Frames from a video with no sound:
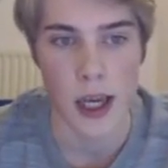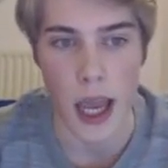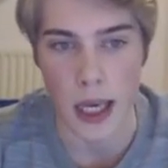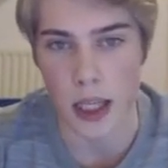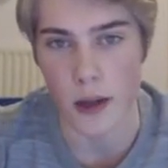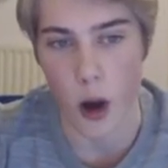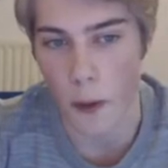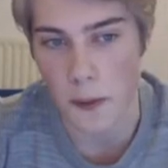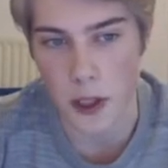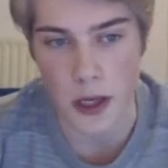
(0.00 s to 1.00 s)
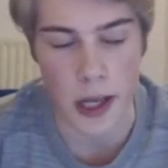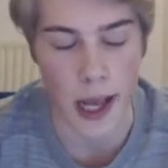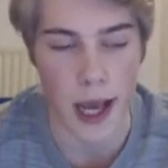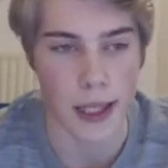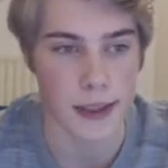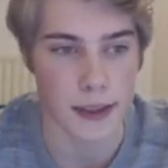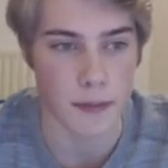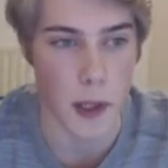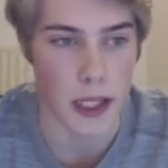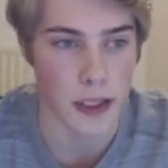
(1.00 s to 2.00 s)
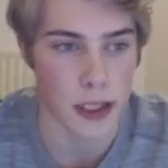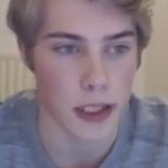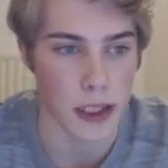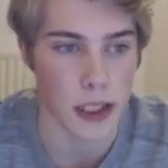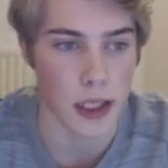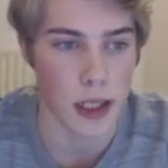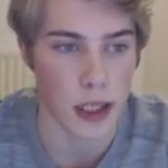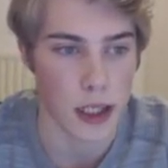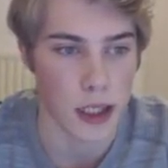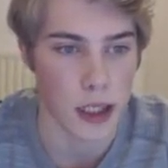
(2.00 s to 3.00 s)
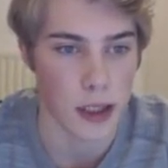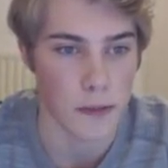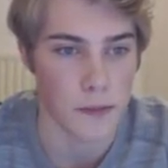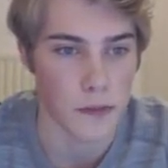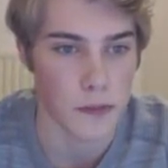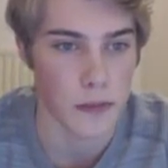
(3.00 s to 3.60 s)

And the option he has is basically um,